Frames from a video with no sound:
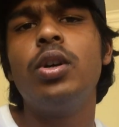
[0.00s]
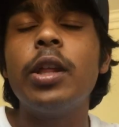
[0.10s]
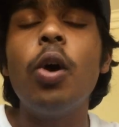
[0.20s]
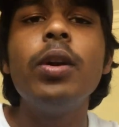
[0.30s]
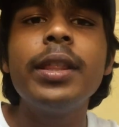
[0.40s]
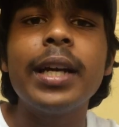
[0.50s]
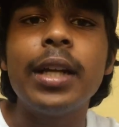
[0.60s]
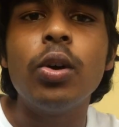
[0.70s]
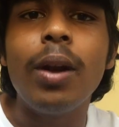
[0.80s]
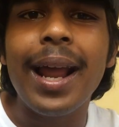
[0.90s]
The only thing I
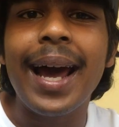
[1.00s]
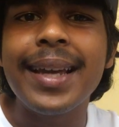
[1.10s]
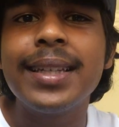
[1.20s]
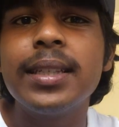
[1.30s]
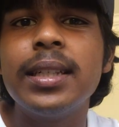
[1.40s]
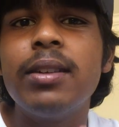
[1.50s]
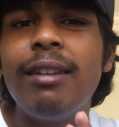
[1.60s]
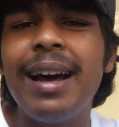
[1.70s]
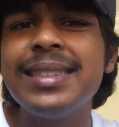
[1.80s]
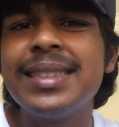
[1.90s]
don't like,
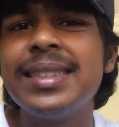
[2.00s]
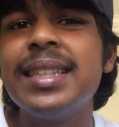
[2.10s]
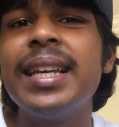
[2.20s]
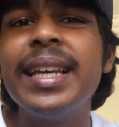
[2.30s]
rats,